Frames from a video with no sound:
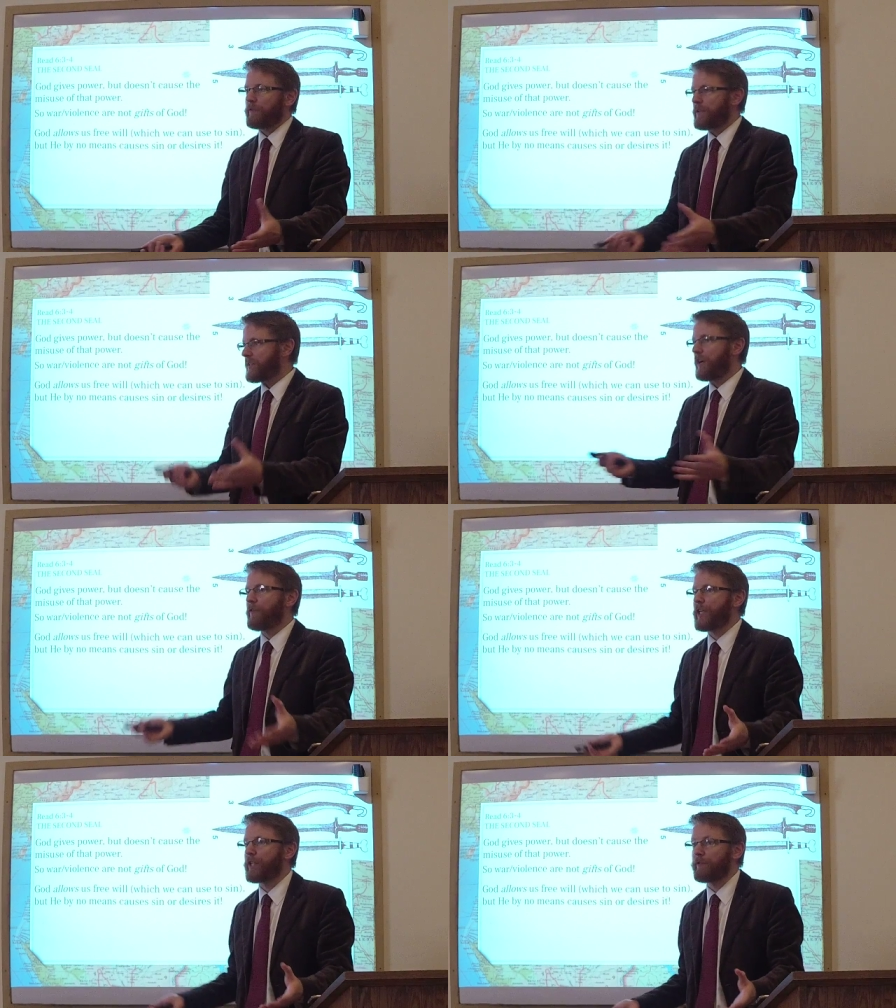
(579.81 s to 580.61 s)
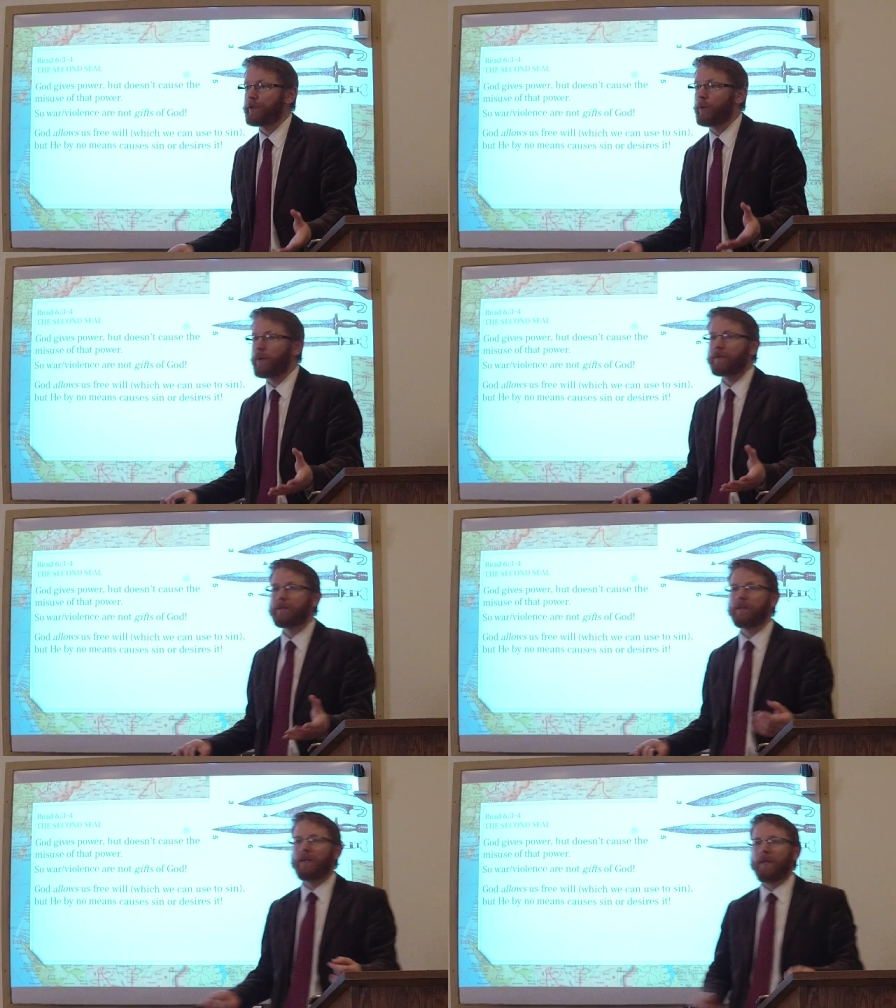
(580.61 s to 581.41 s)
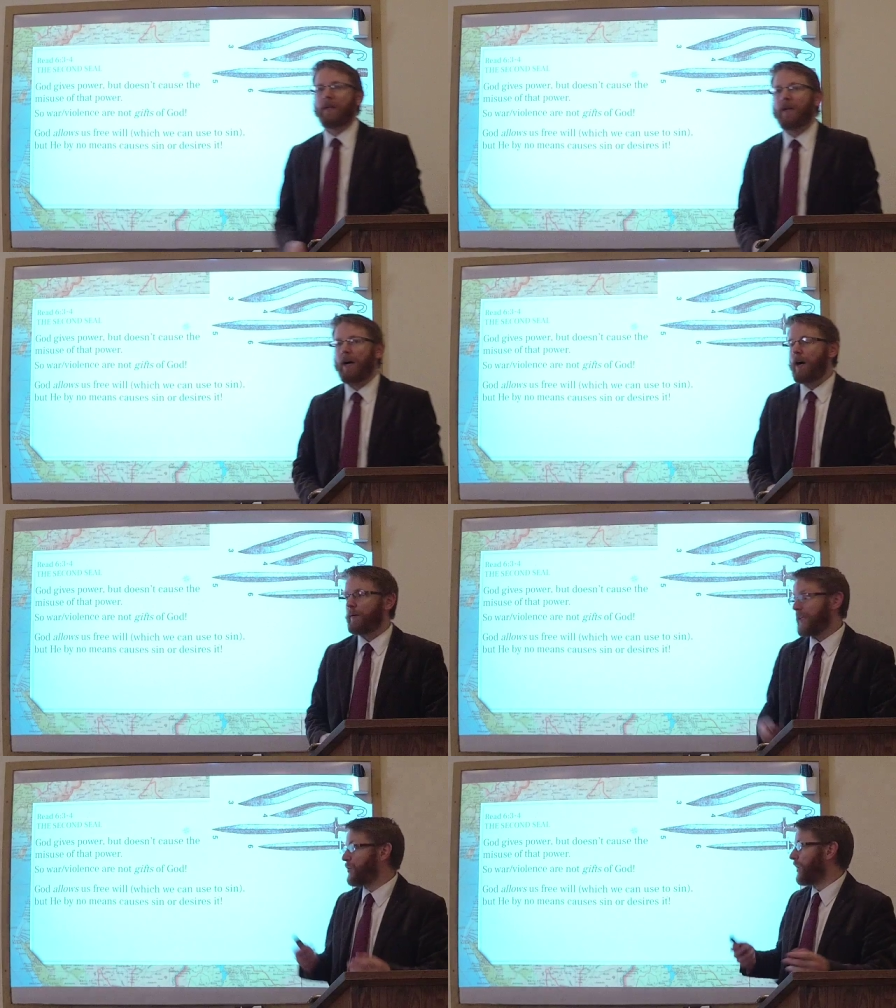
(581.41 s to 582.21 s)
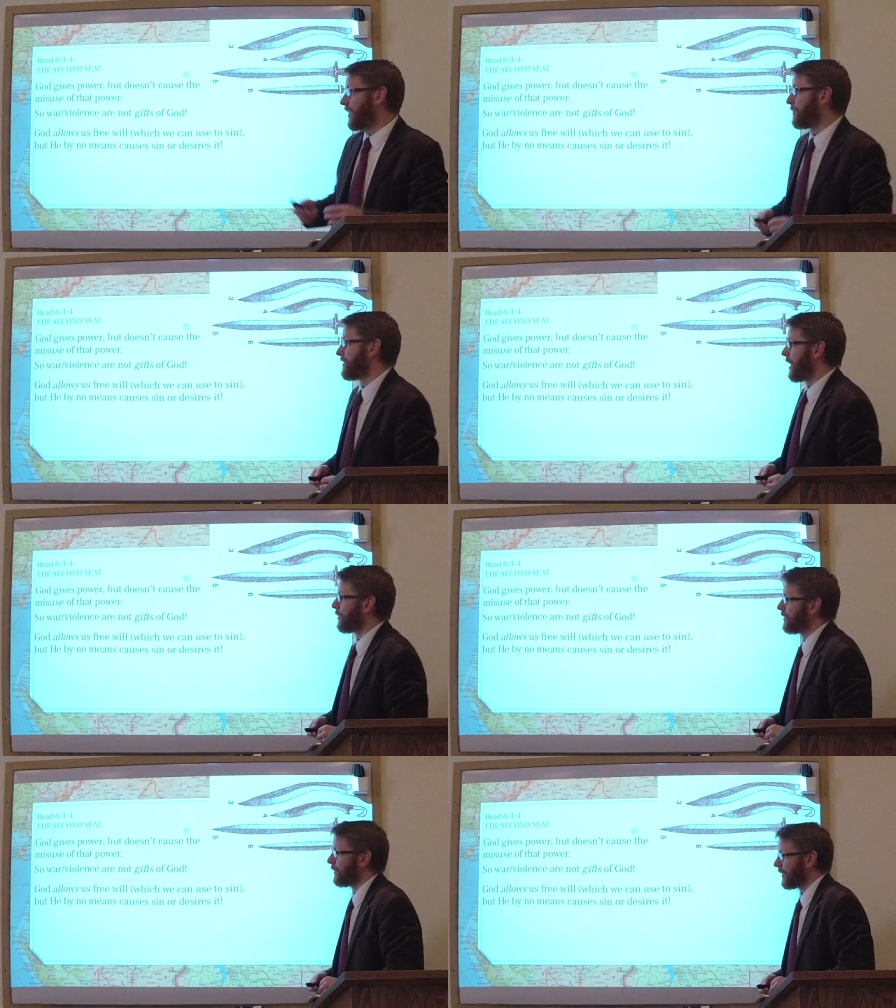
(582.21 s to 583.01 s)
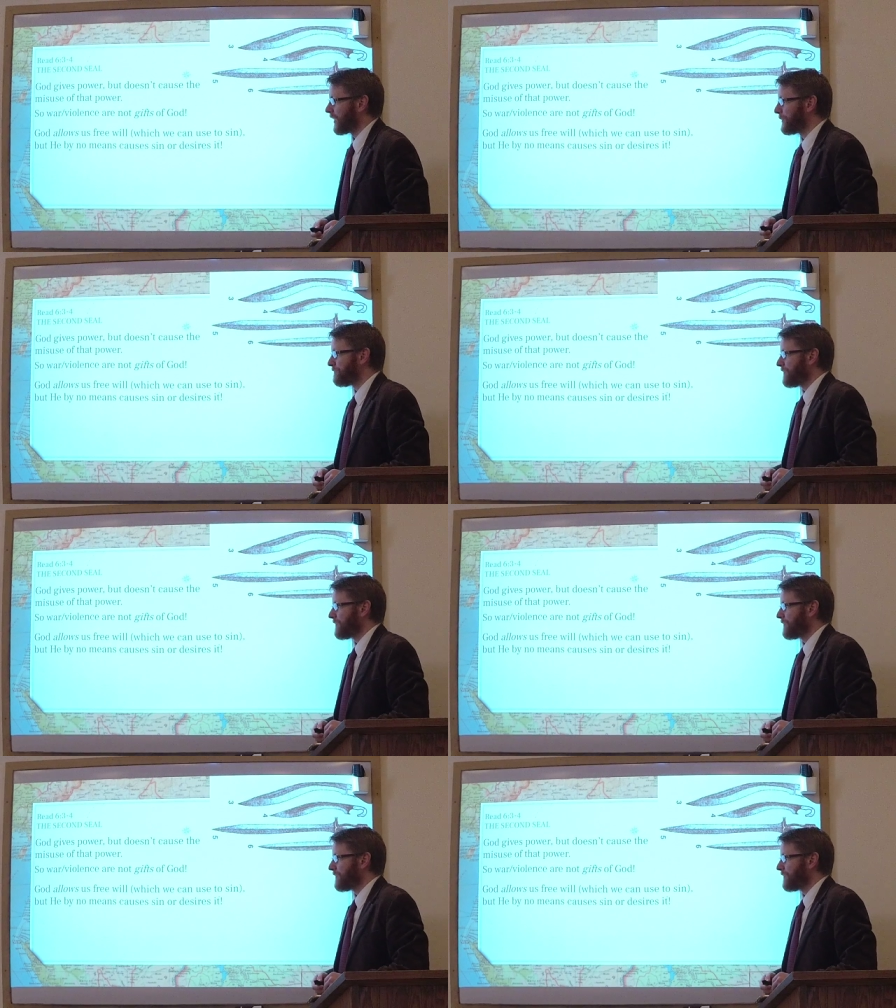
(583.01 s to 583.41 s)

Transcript: for the salvation of souls. Uh, that's what it comes down to, really.